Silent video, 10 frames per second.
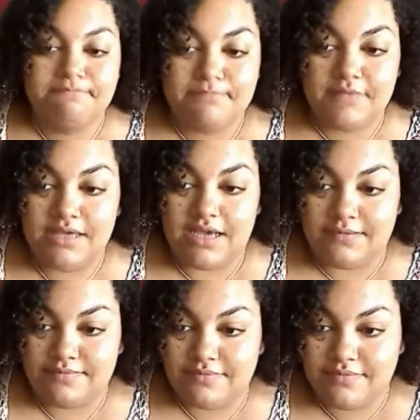Yeah,
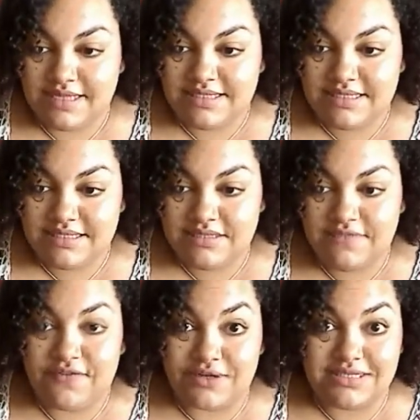that's the
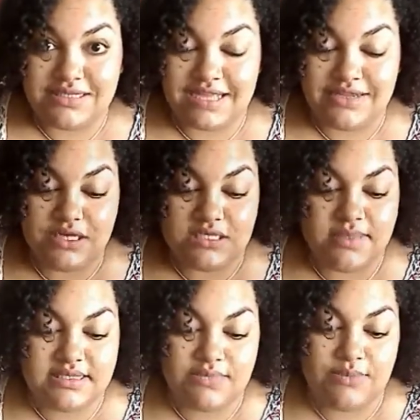first thing I notice
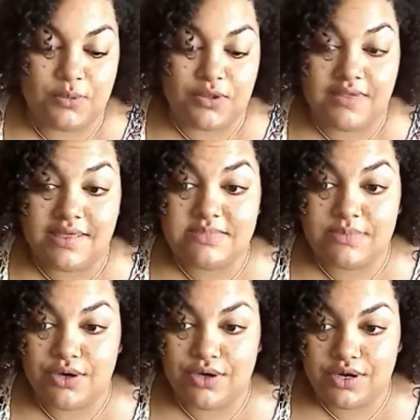about someone, whether they
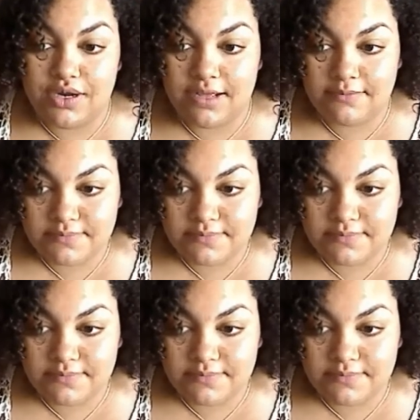smell good or not.